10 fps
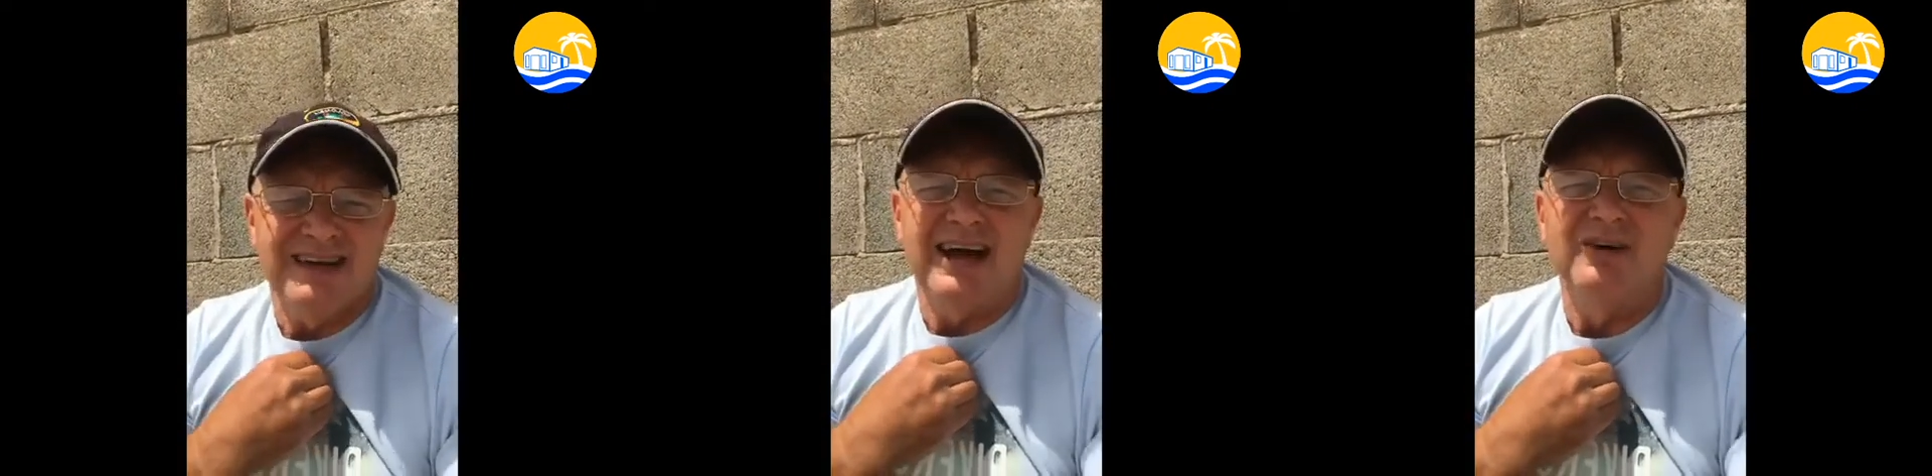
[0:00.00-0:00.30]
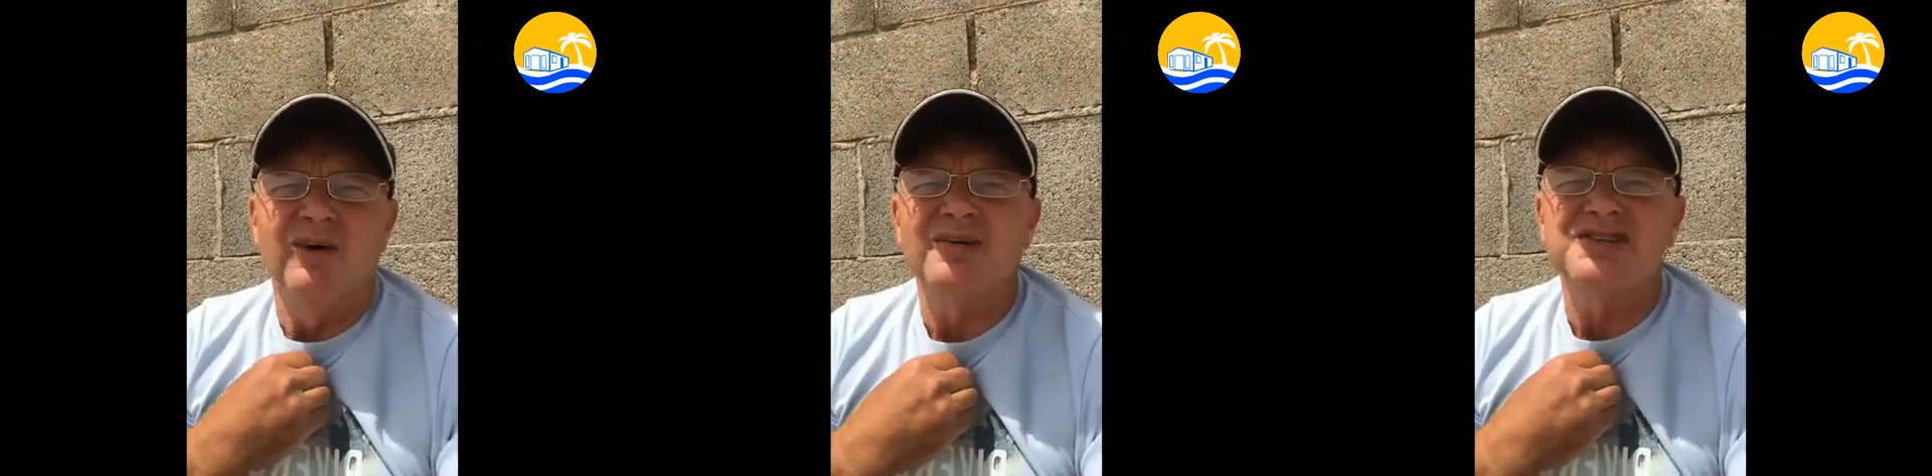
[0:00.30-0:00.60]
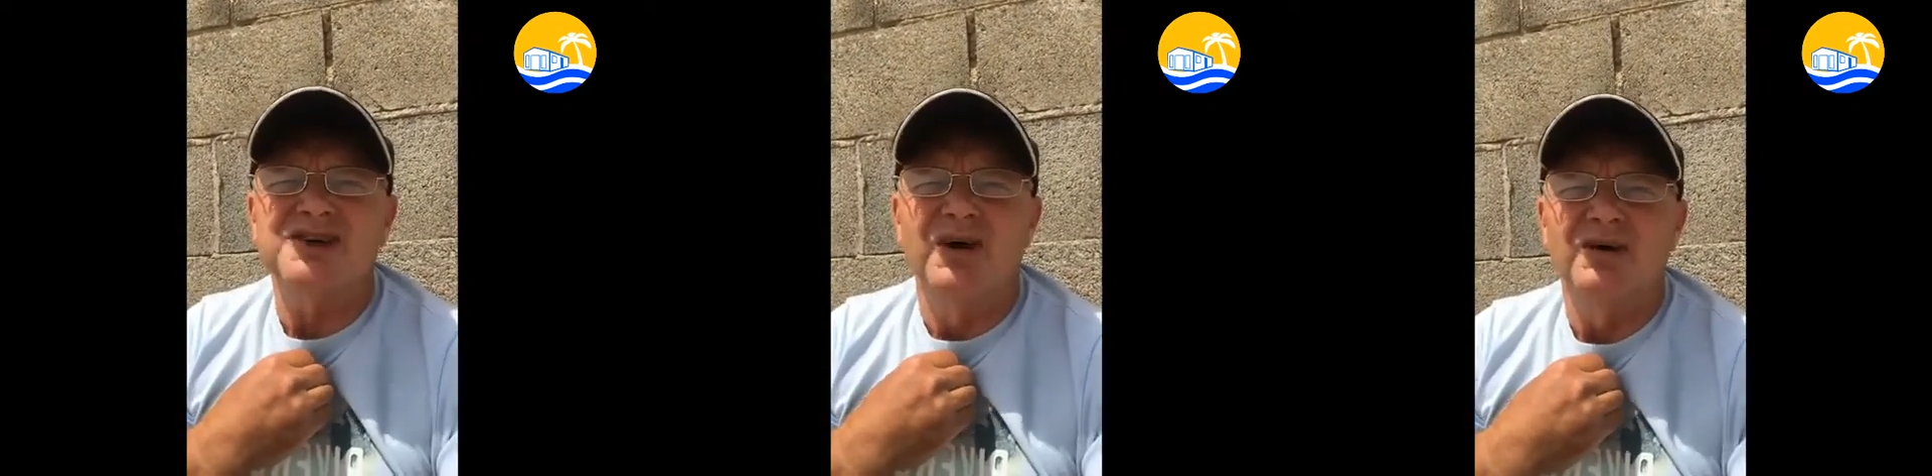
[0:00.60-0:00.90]
and
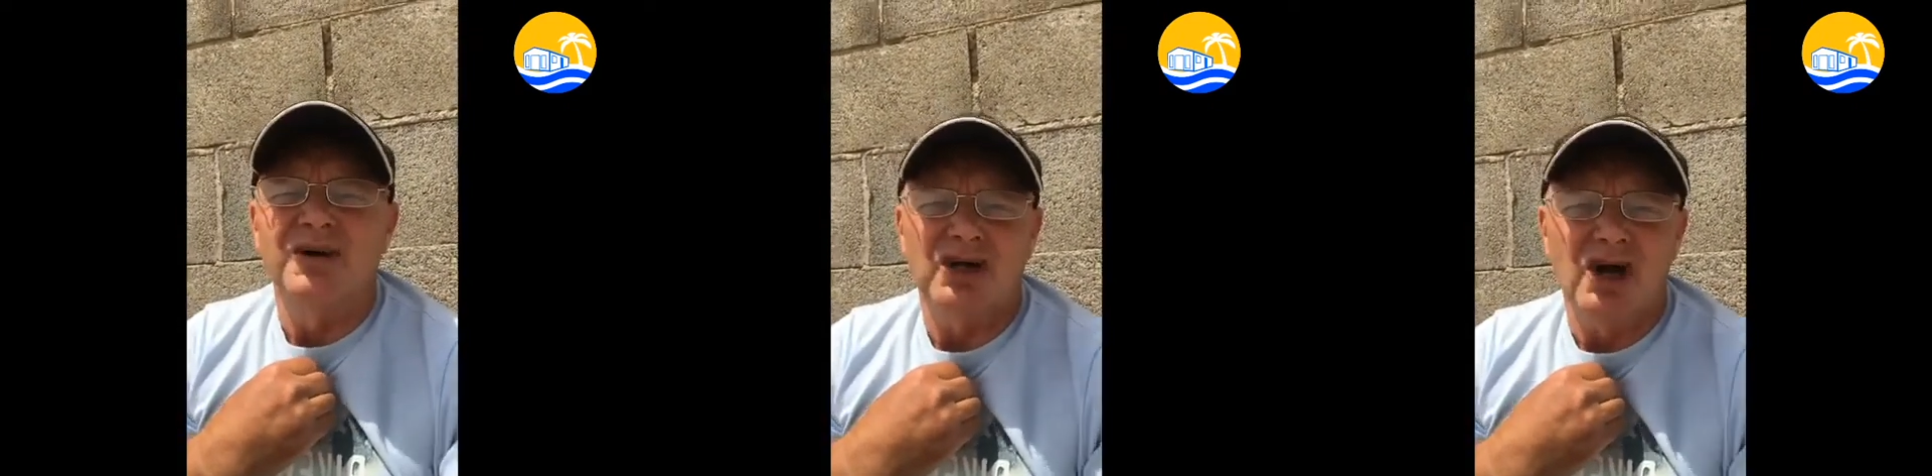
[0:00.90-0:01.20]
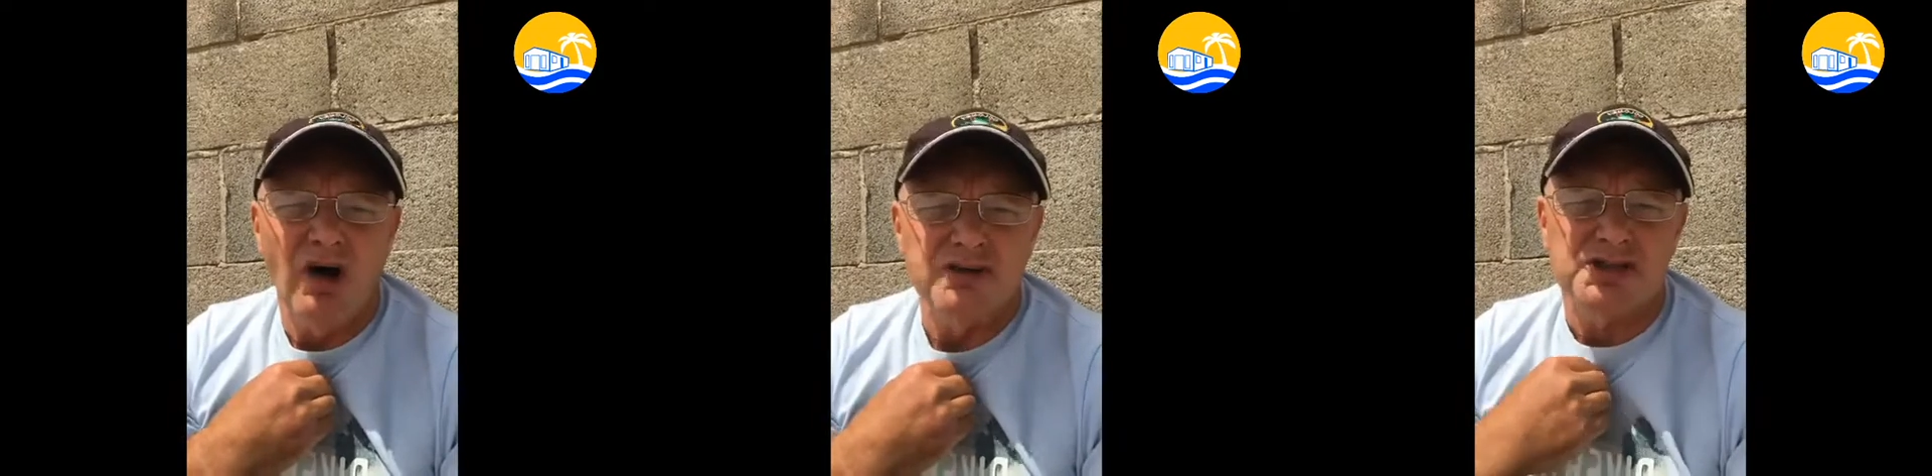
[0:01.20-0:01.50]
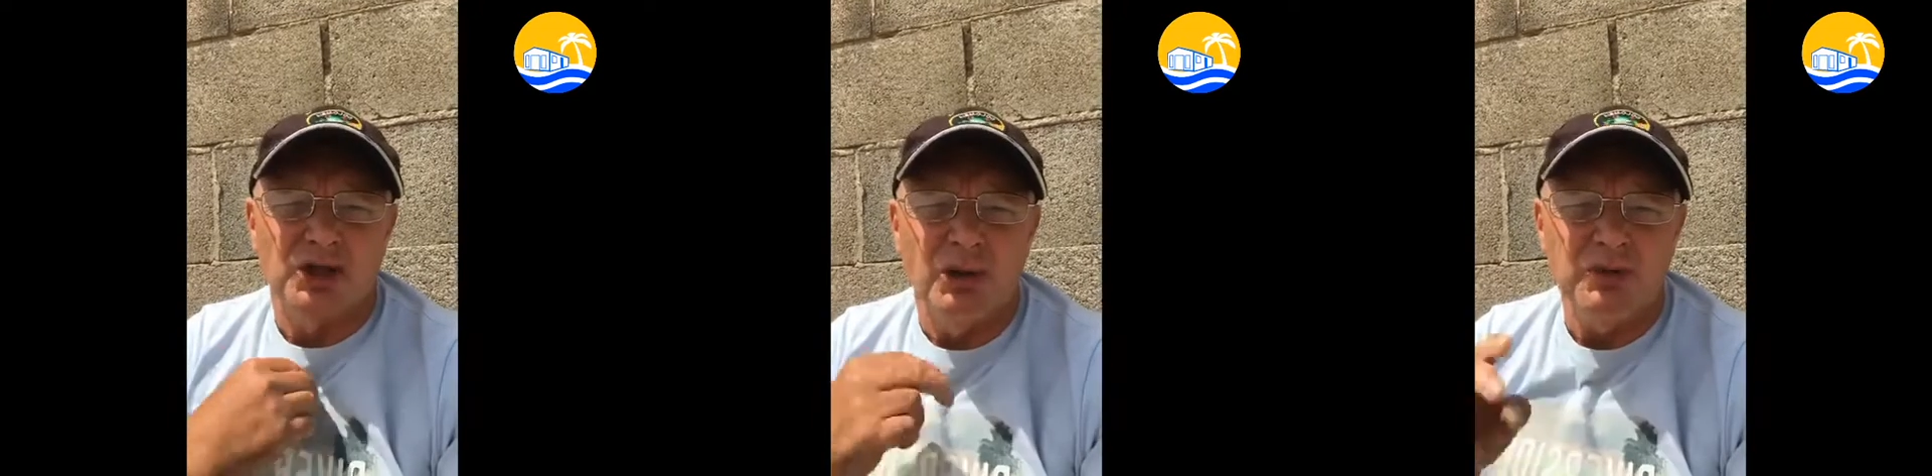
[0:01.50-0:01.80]
also
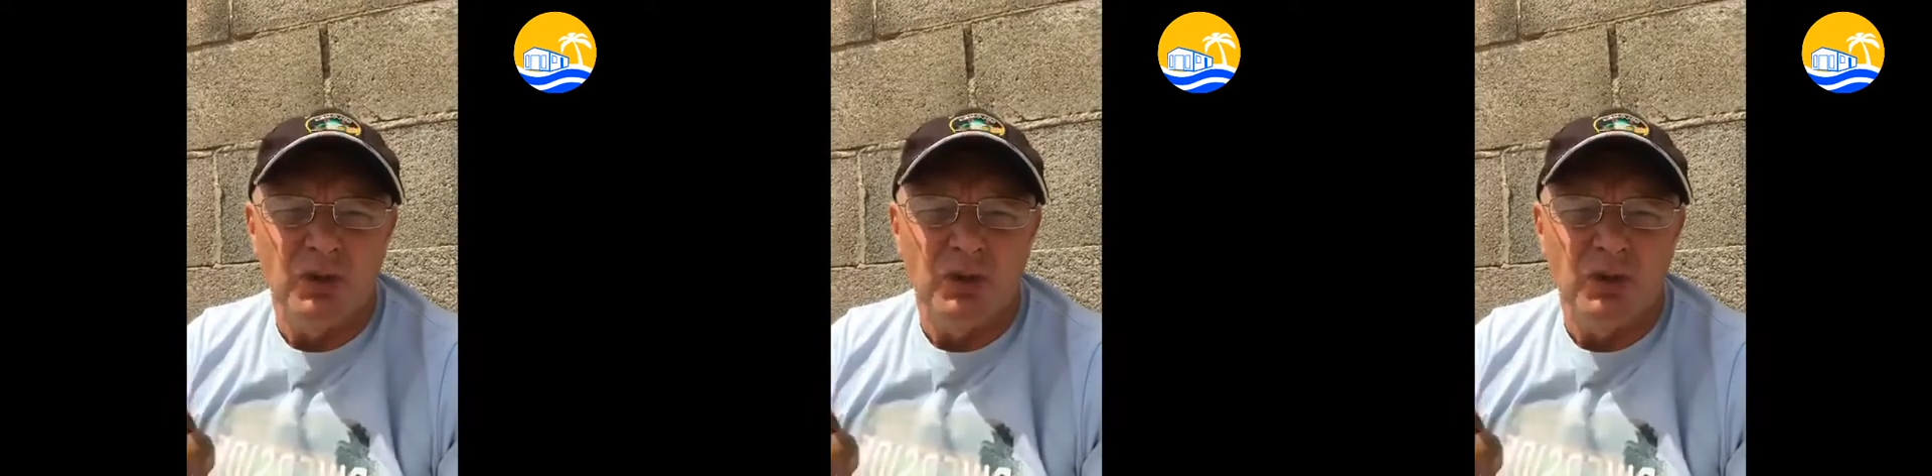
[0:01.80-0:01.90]
Consum,